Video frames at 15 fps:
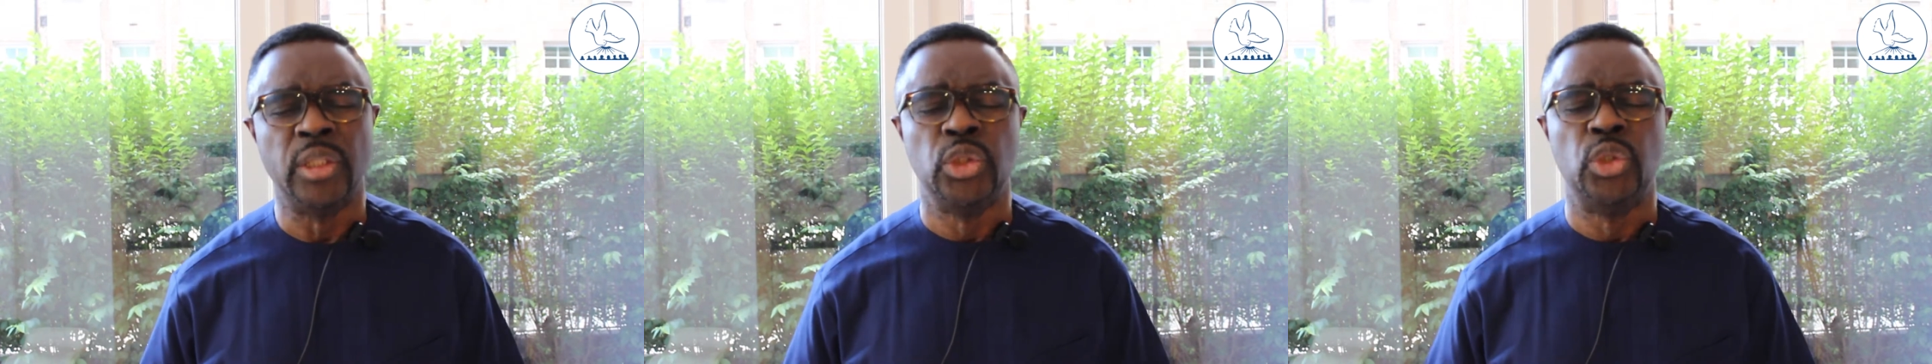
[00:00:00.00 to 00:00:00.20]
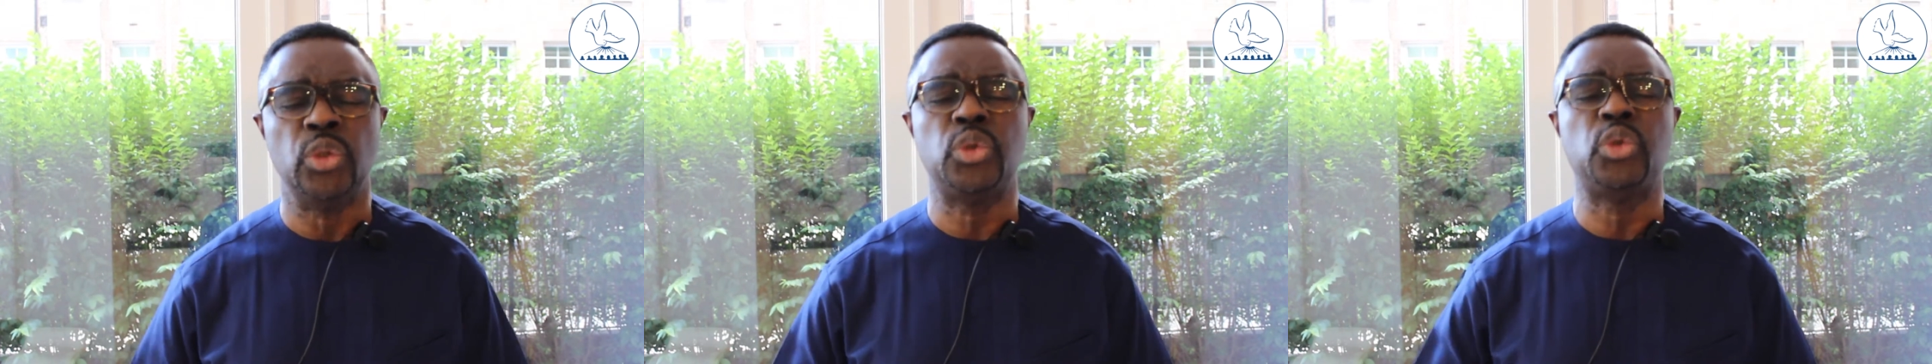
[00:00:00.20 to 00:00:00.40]

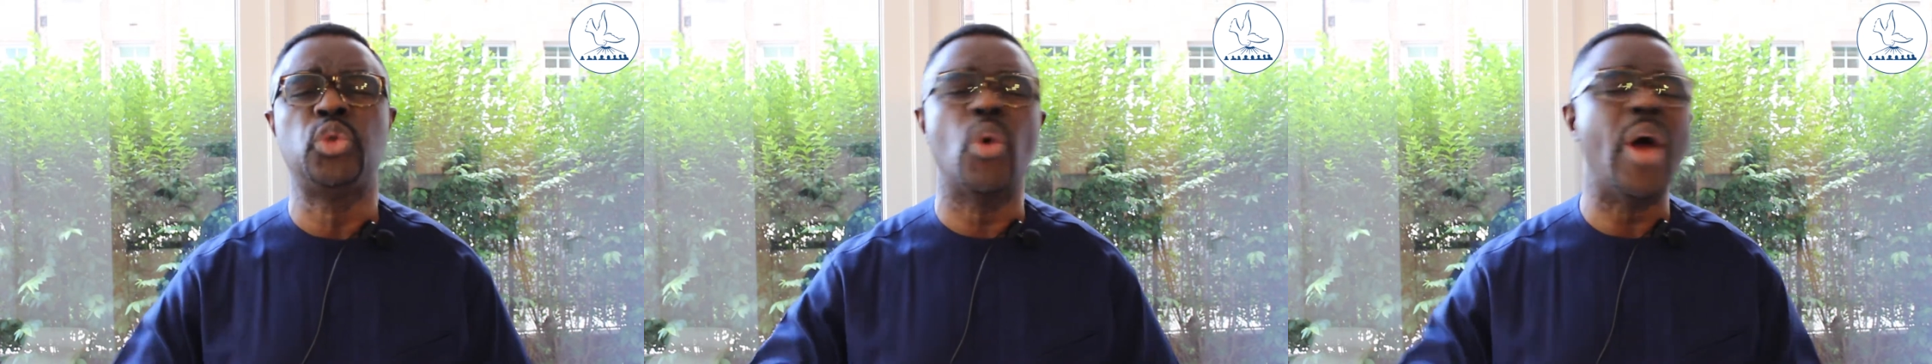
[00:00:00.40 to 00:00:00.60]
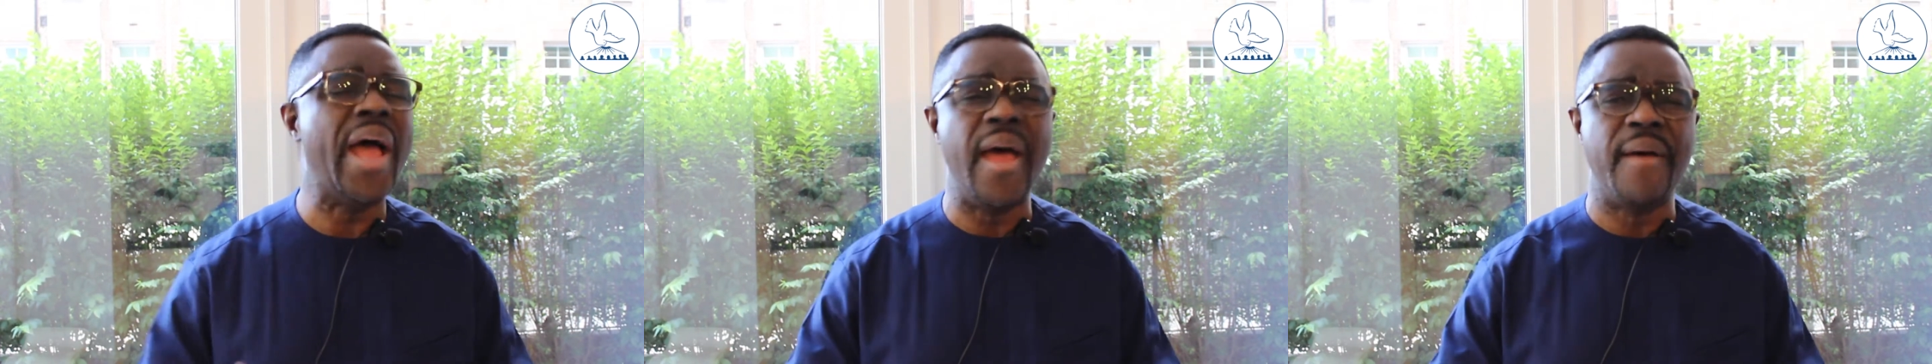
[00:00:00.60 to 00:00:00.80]
you
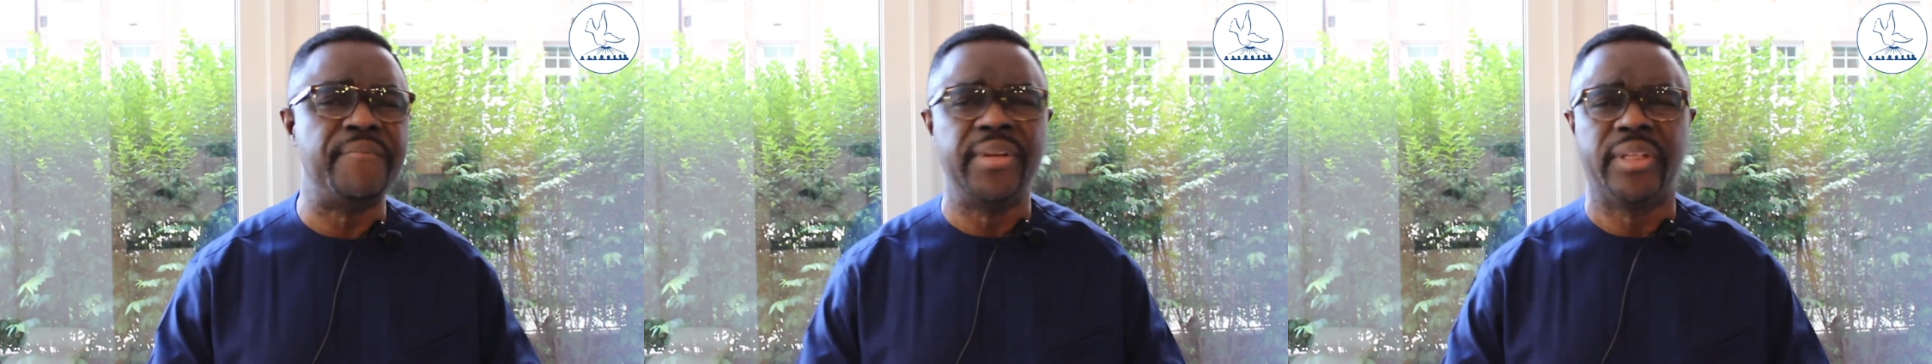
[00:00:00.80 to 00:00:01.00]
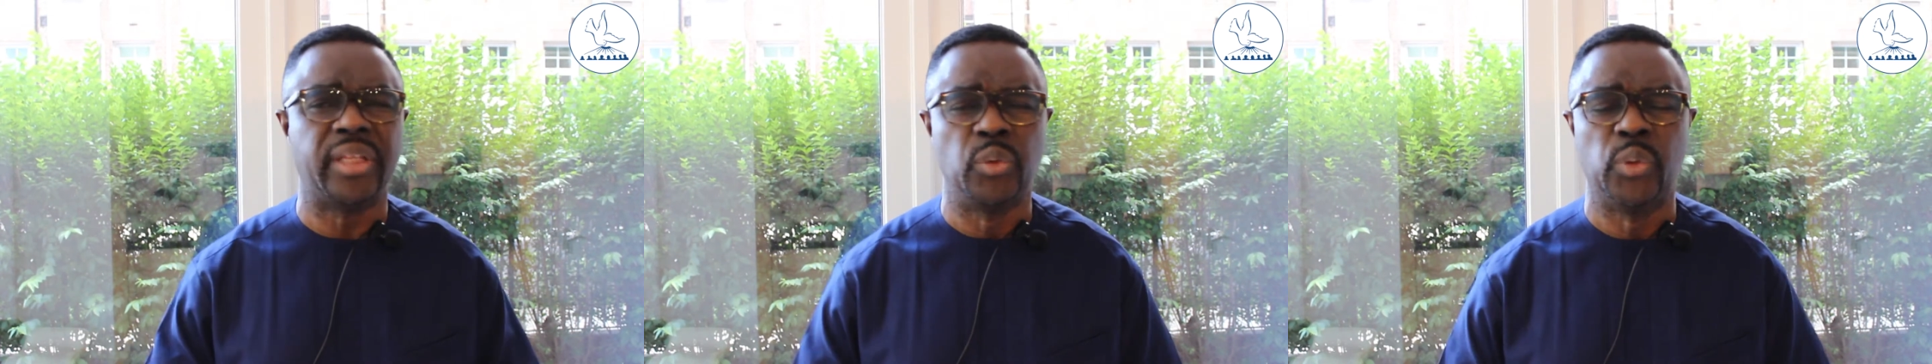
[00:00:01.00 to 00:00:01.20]
do
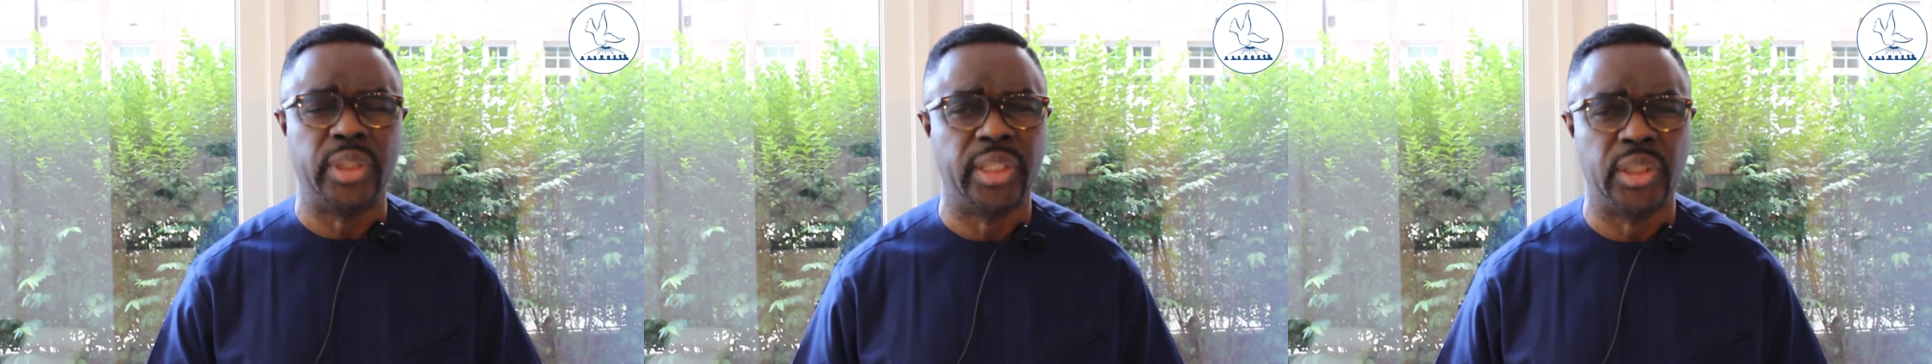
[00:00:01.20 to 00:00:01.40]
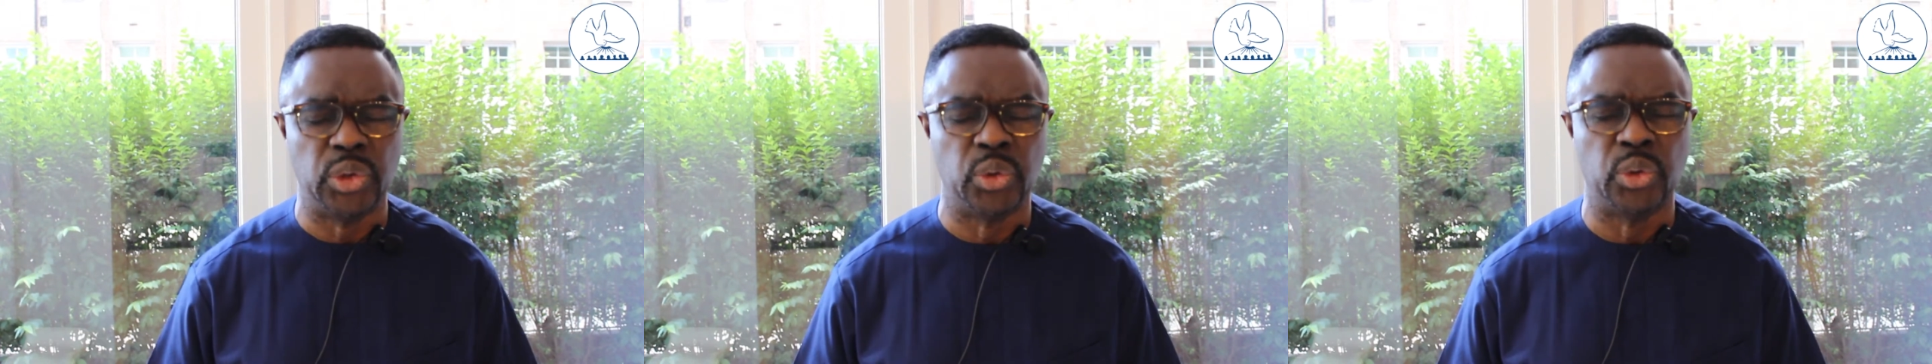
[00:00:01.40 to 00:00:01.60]
everything
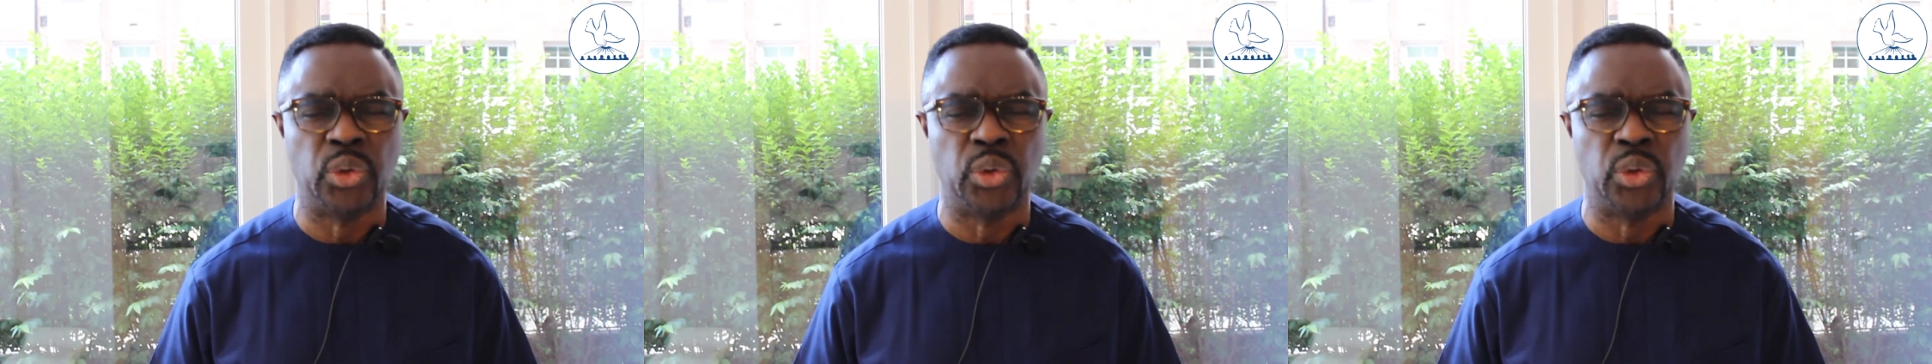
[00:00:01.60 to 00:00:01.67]
within